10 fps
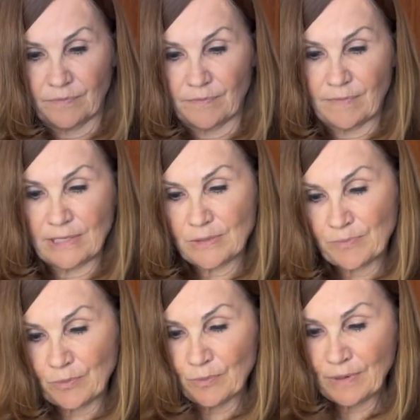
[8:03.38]
Mine's
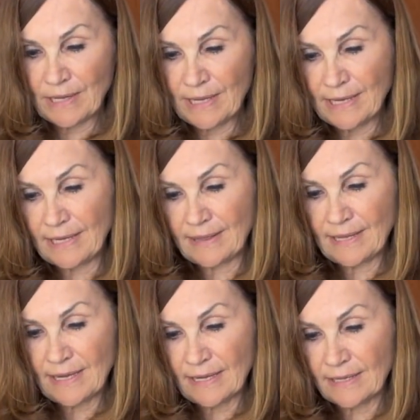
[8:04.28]
pretty
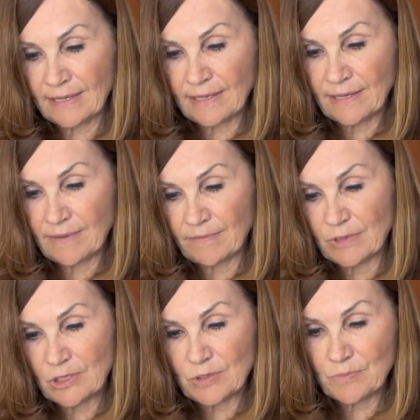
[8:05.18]
thick.
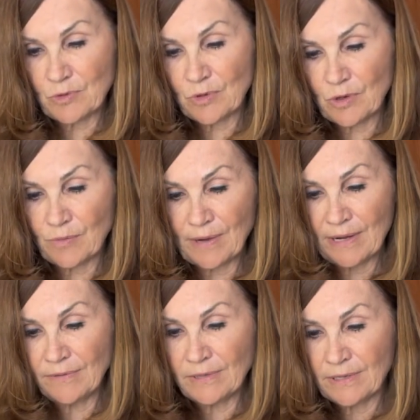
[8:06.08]
I'm going to smooth it
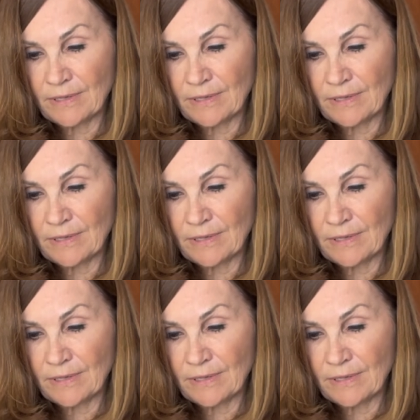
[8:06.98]
around.